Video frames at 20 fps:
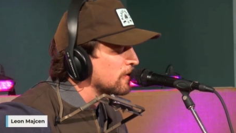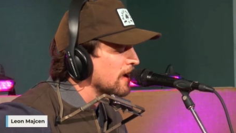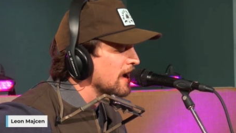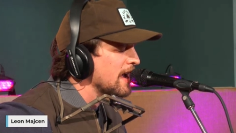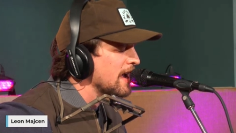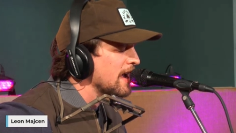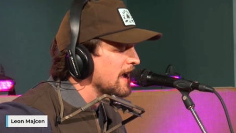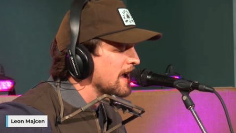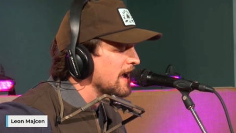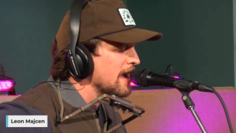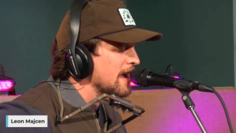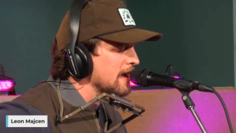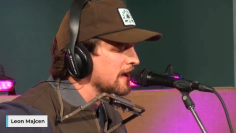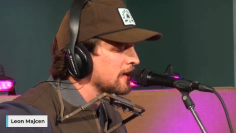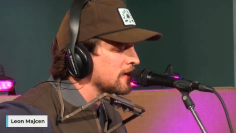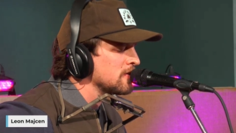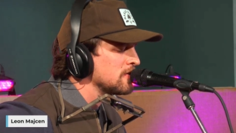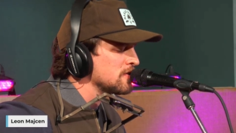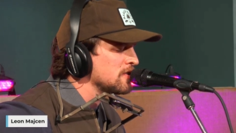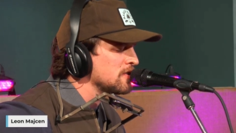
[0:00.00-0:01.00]
cracking
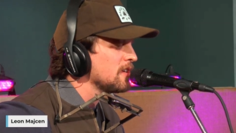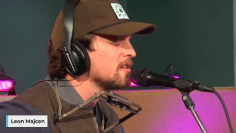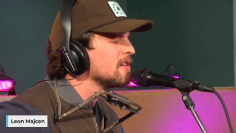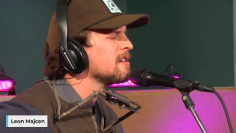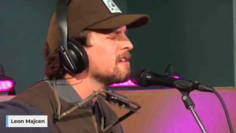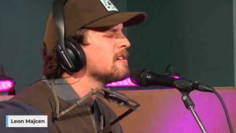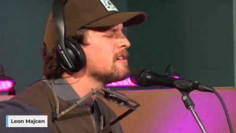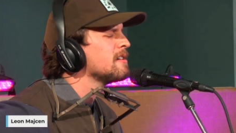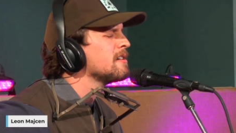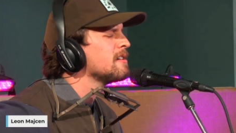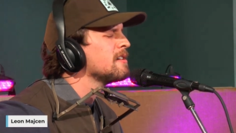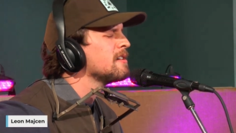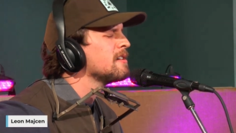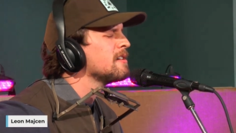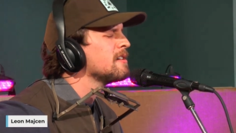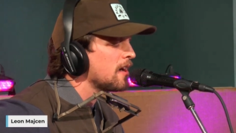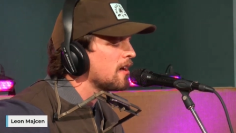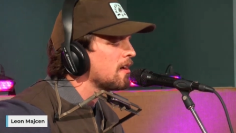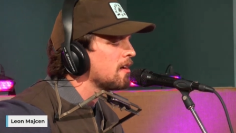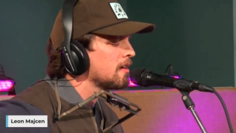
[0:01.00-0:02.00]
jokes and
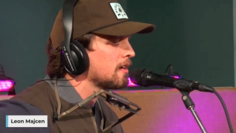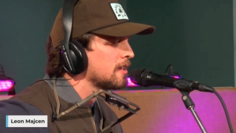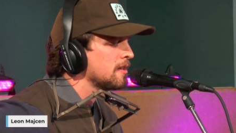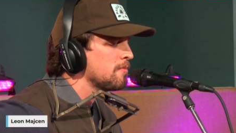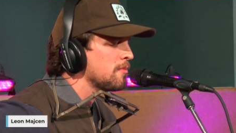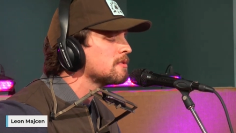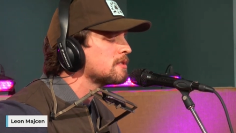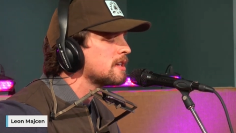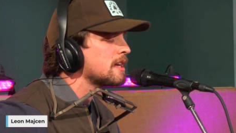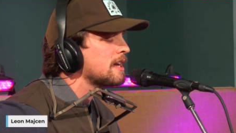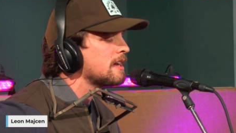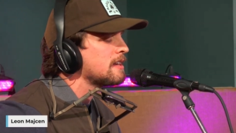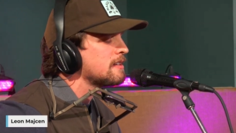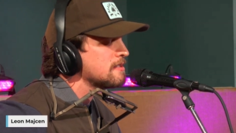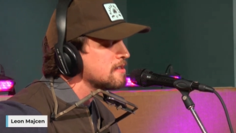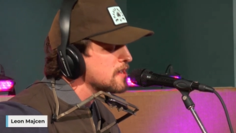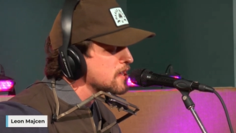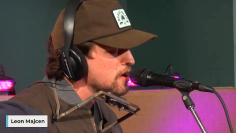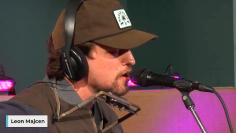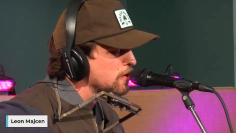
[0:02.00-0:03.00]
talking music.
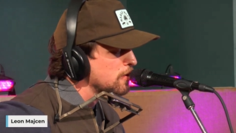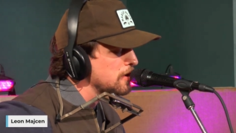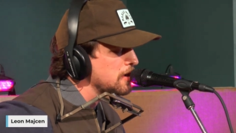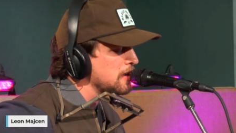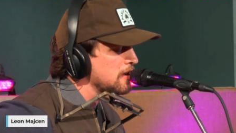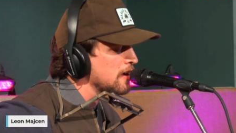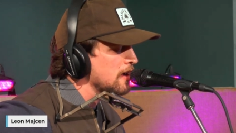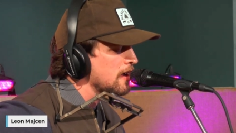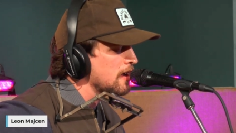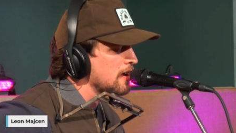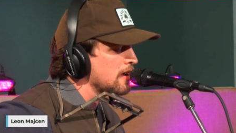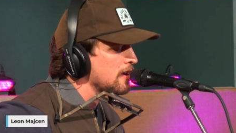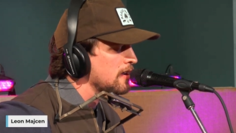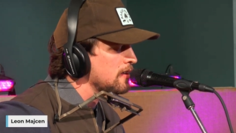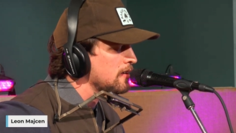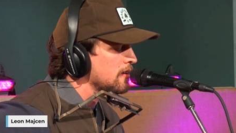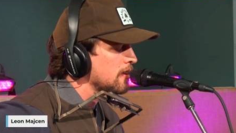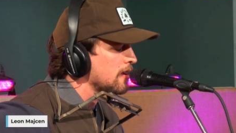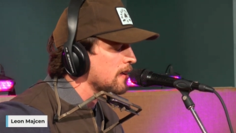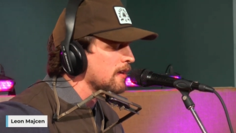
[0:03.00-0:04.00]
We
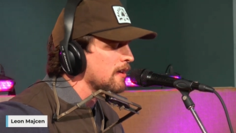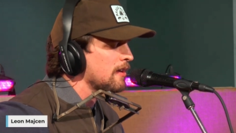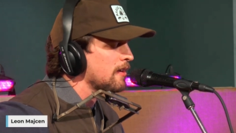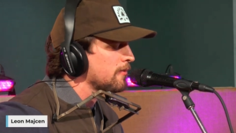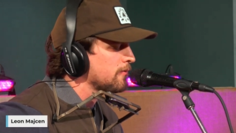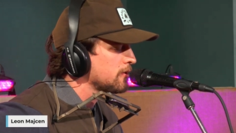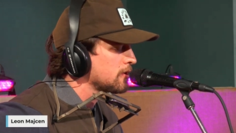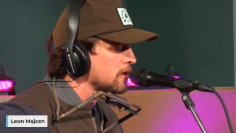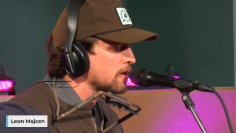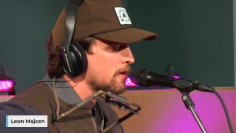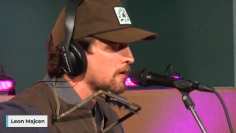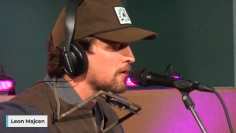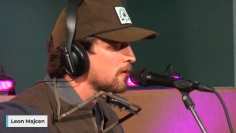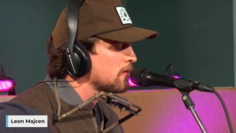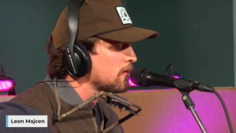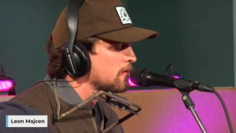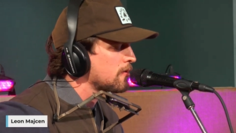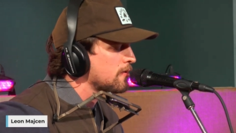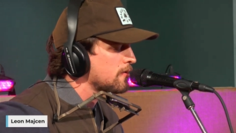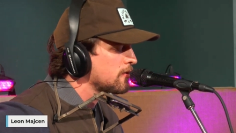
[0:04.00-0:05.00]
ain't ever
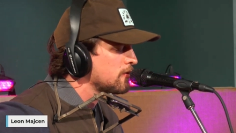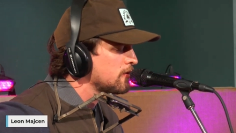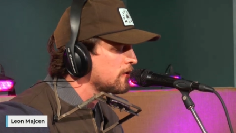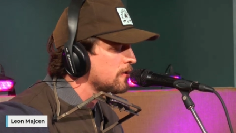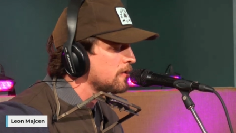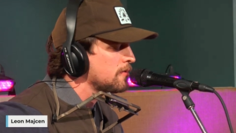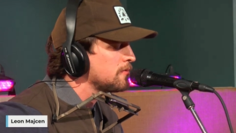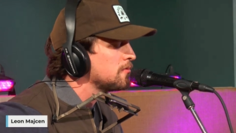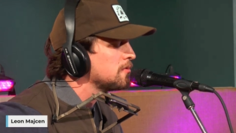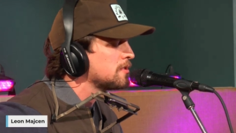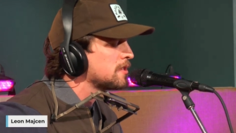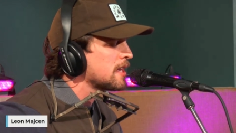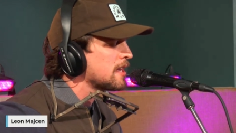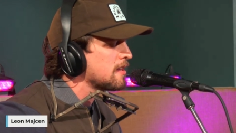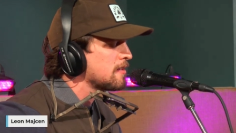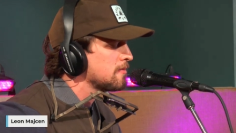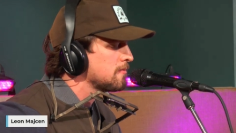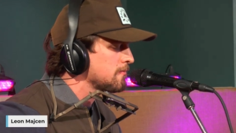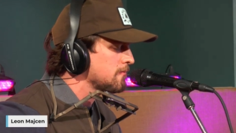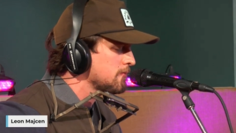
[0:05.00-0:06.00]
gonna lose
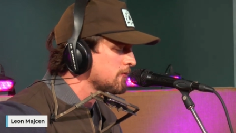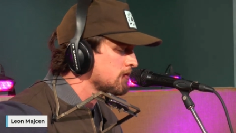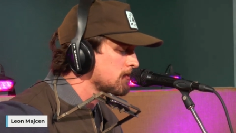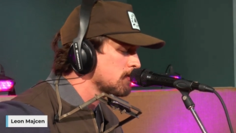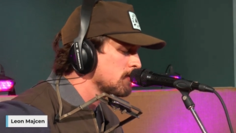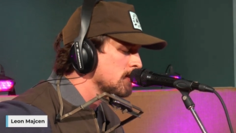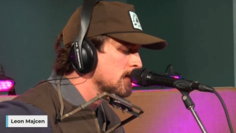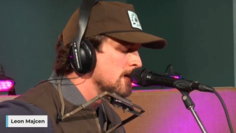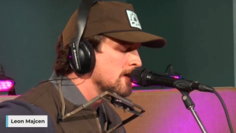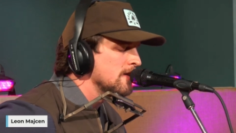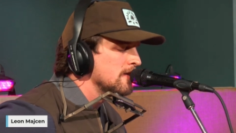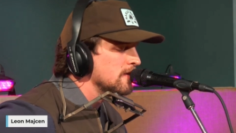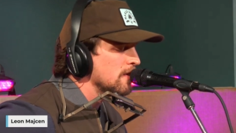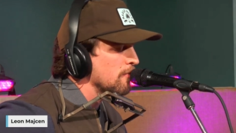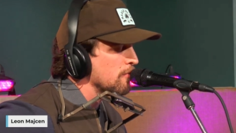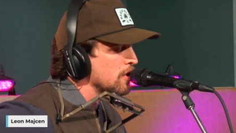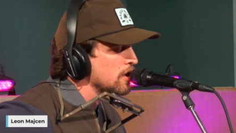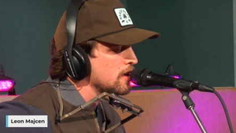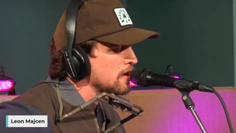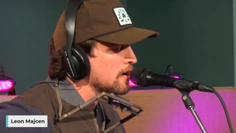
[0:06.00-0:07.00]
it.
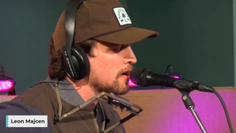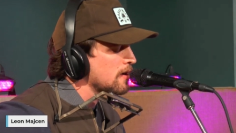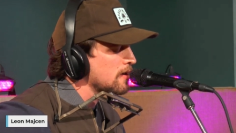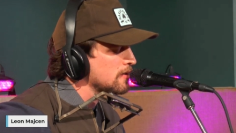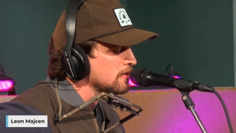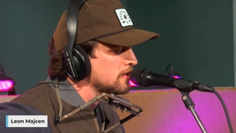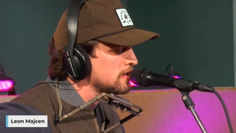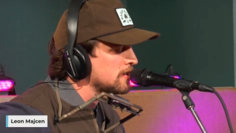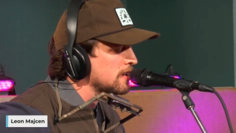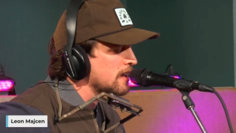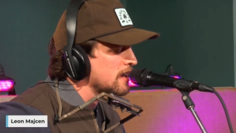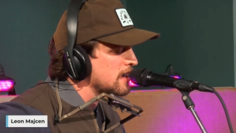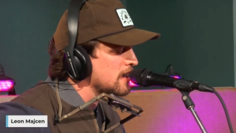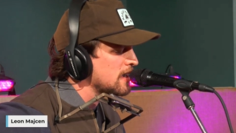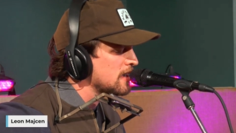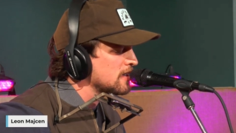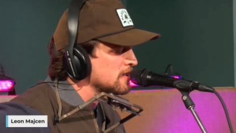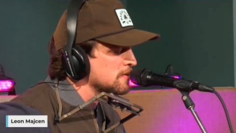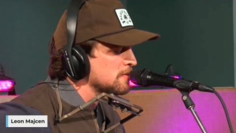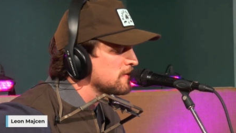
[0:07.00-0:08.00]
The neon
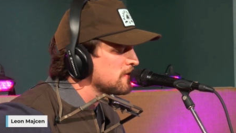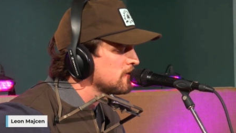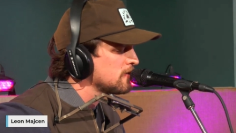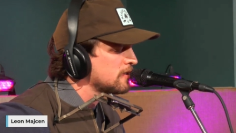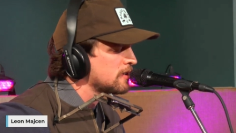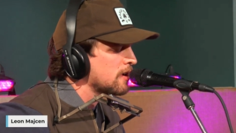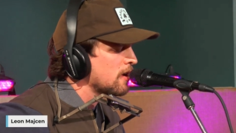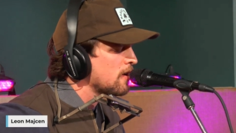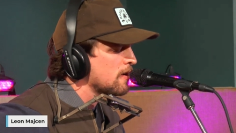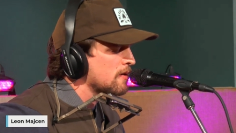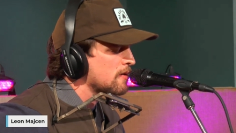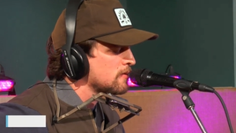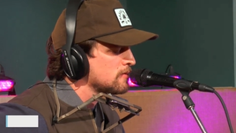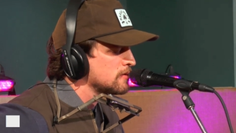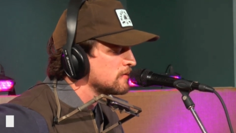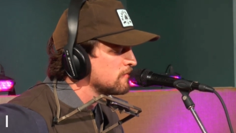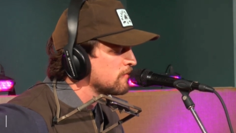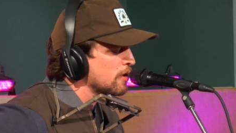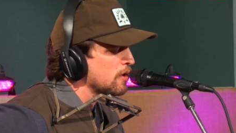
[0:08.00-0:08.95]
signs been calling